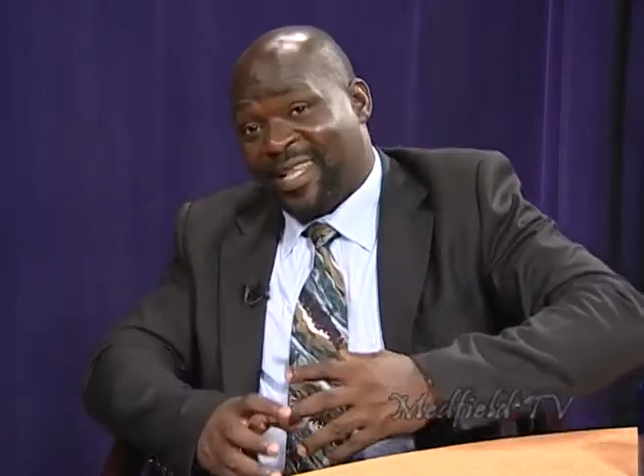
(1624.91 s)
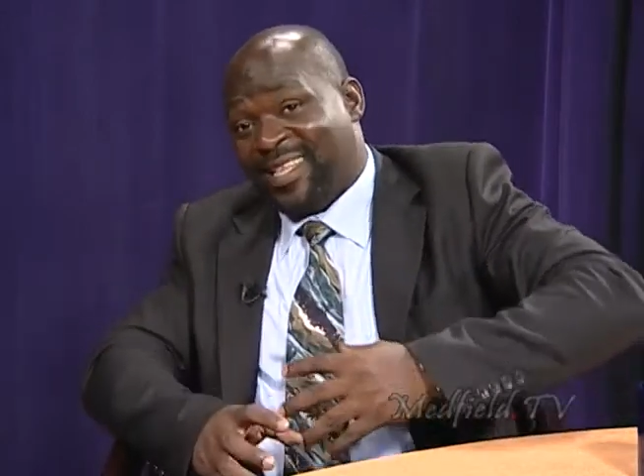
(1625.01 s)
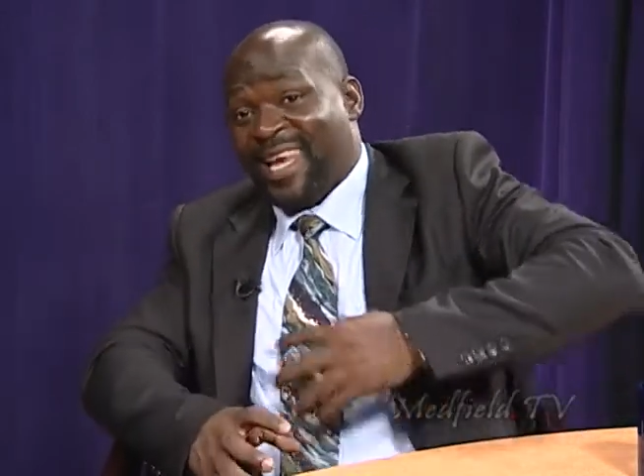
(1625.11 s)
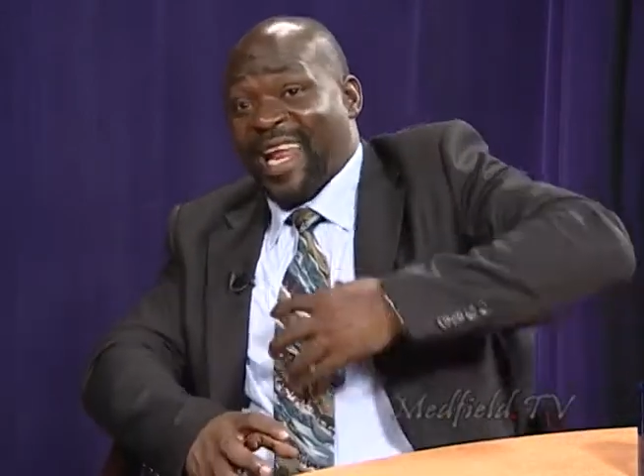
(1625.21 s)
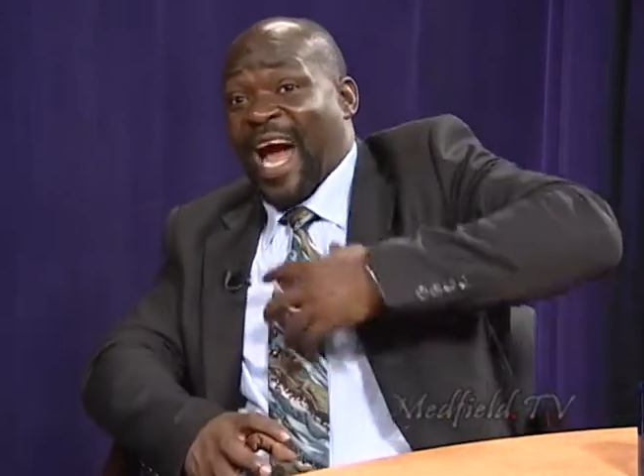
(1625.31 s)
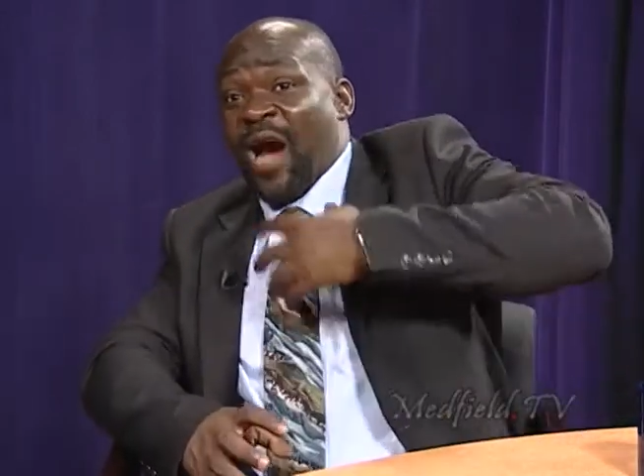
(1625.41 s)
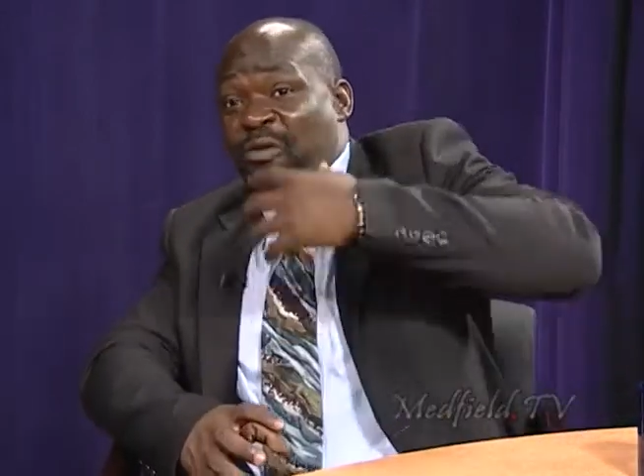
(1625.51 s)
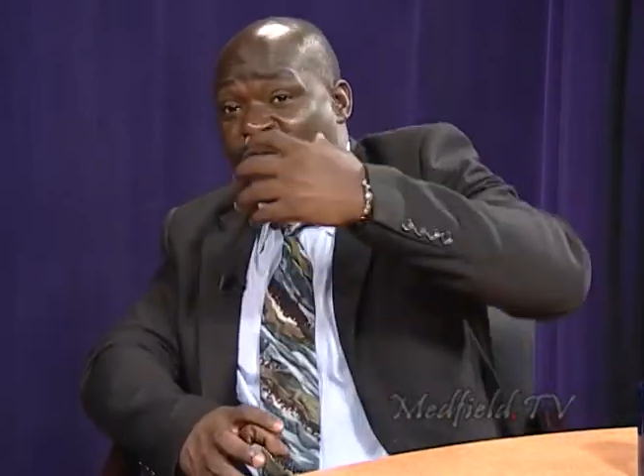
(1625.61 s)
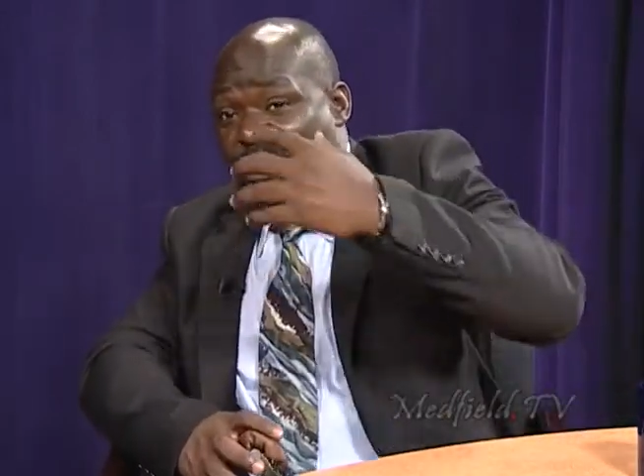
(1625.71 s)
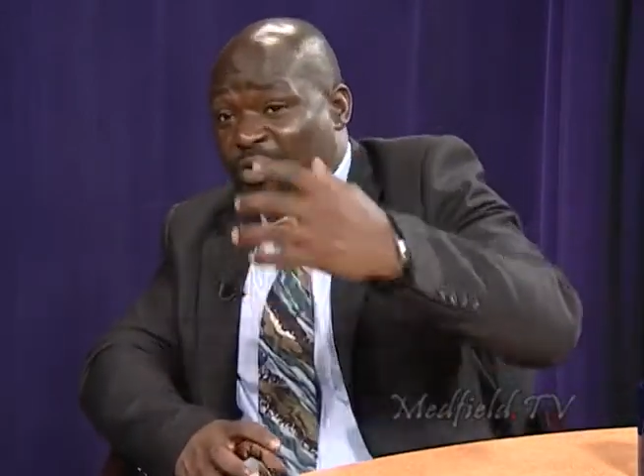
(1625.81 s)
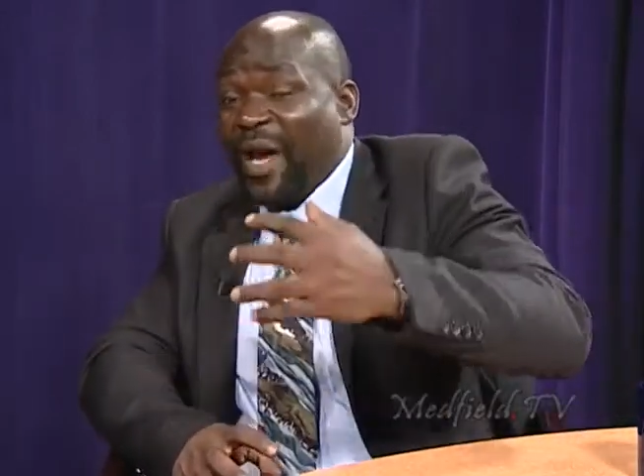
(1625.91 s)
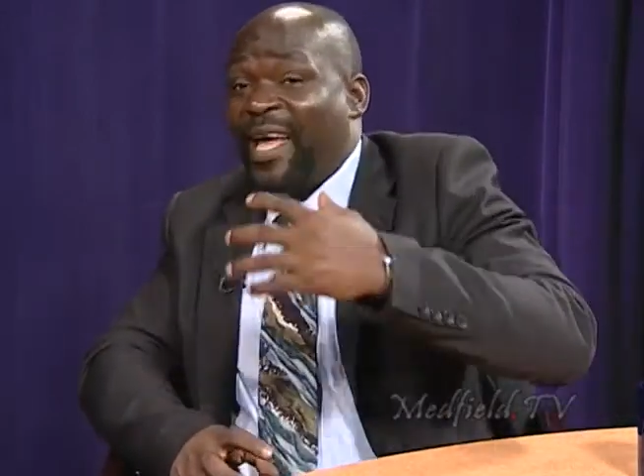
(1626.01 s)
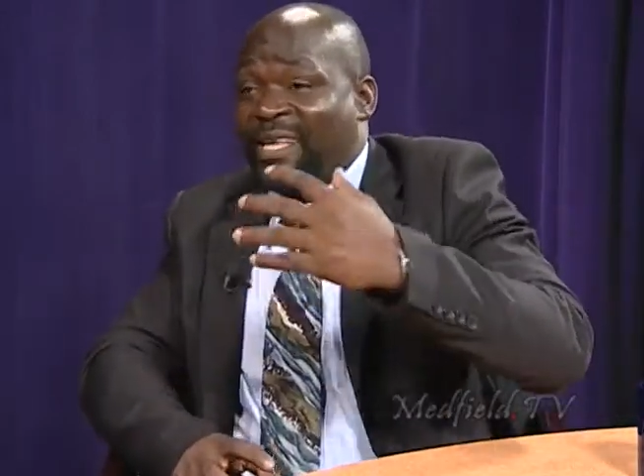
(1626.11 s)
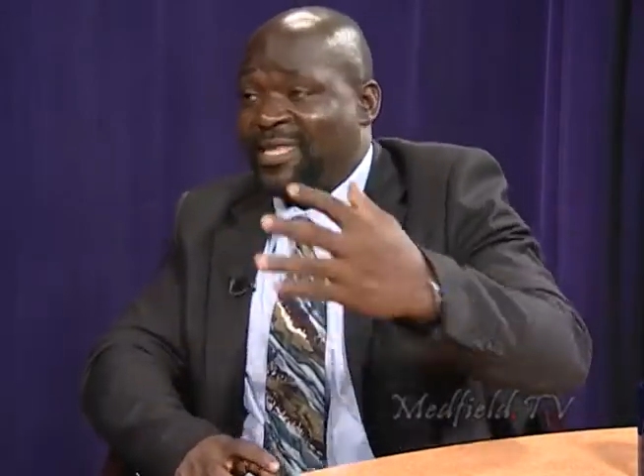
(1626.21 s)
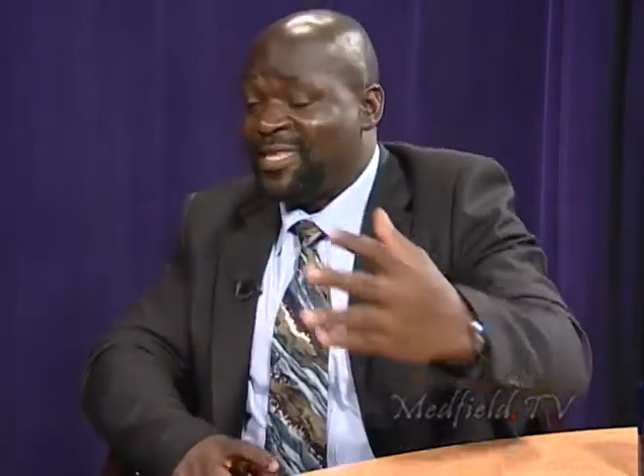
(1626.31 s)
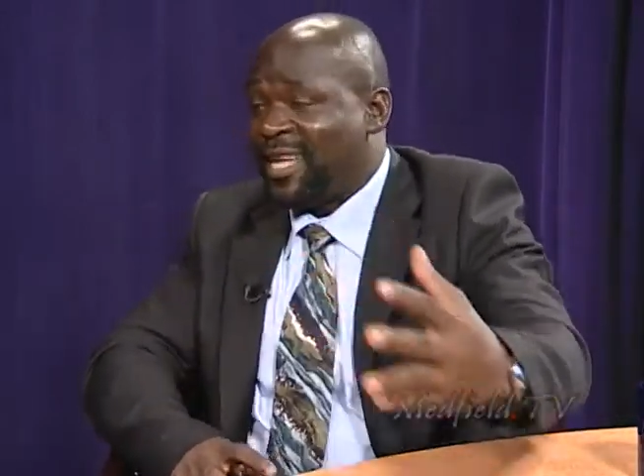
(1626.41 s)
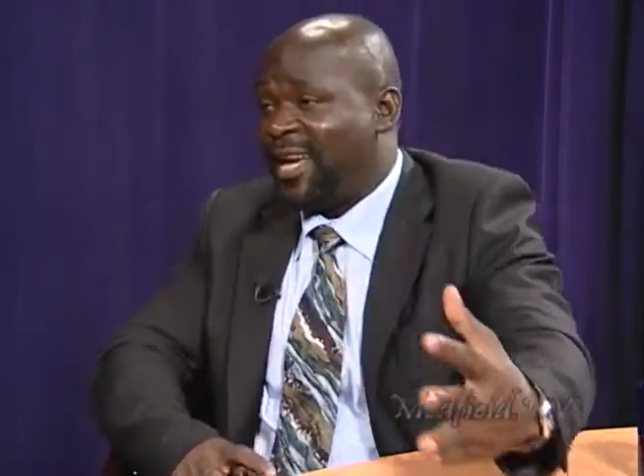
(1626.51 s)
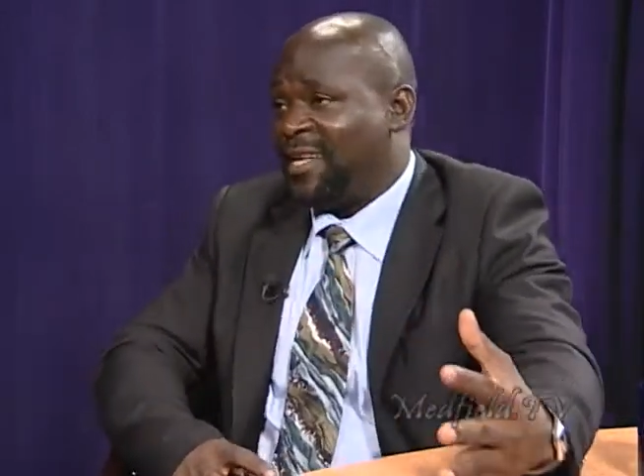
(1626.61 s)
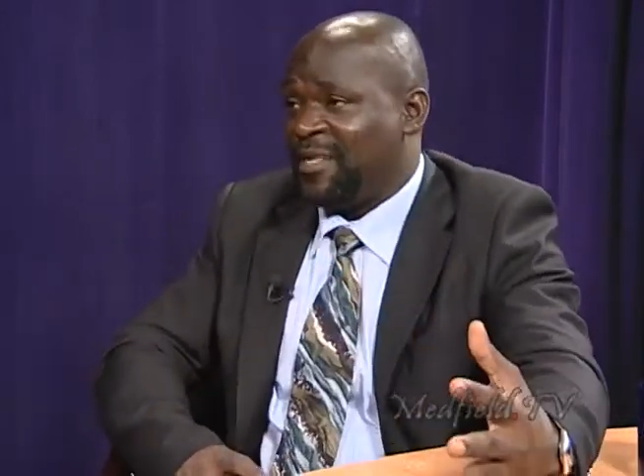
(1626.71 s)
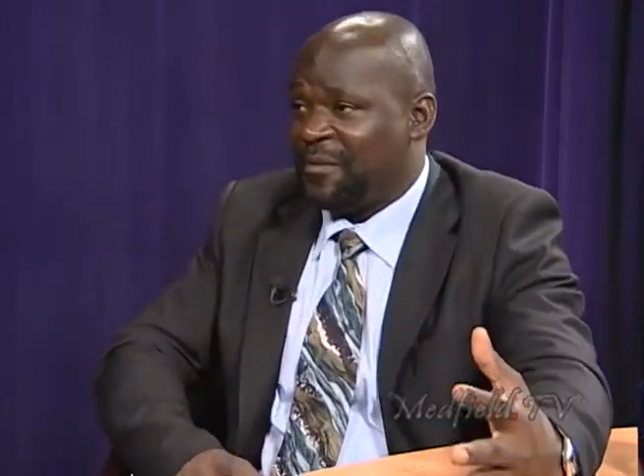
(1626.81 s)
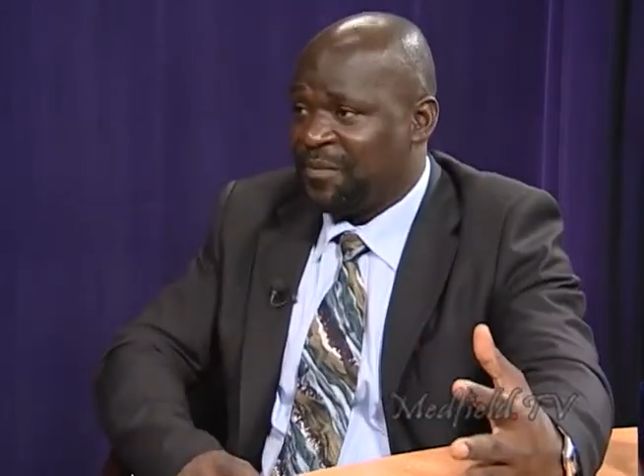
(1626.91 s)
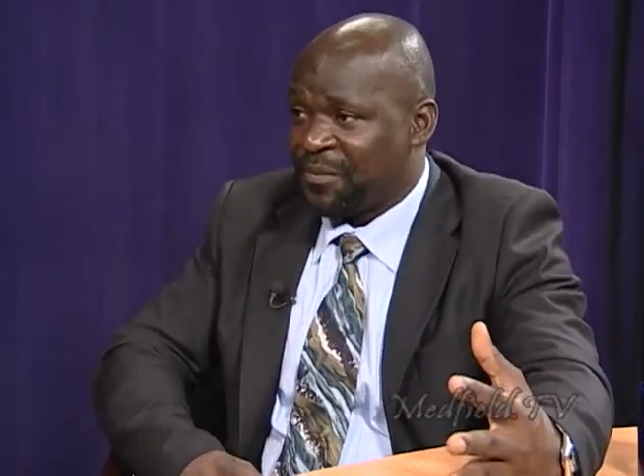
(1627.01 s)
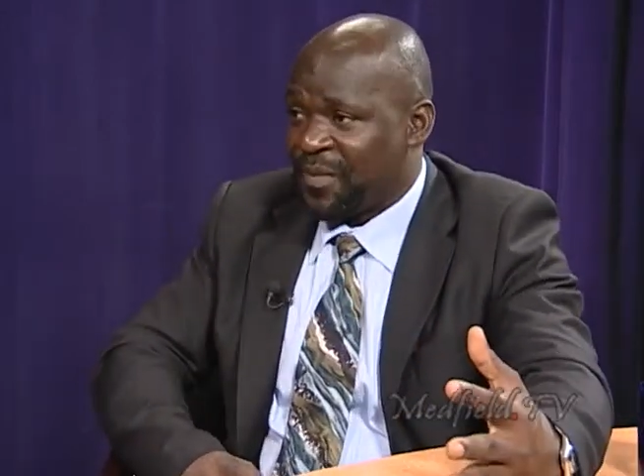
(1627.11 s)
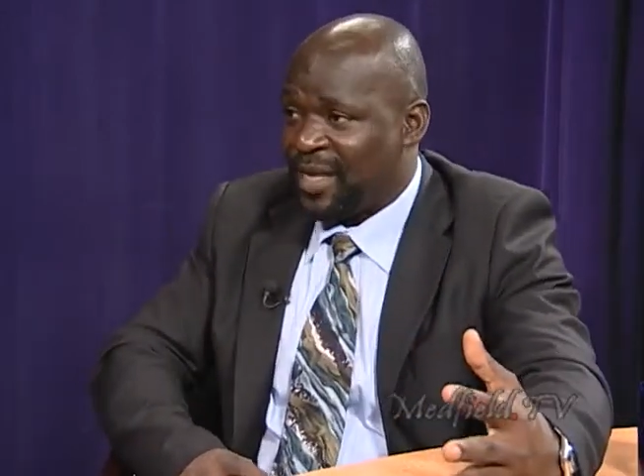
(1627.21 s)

then how do you extend mm.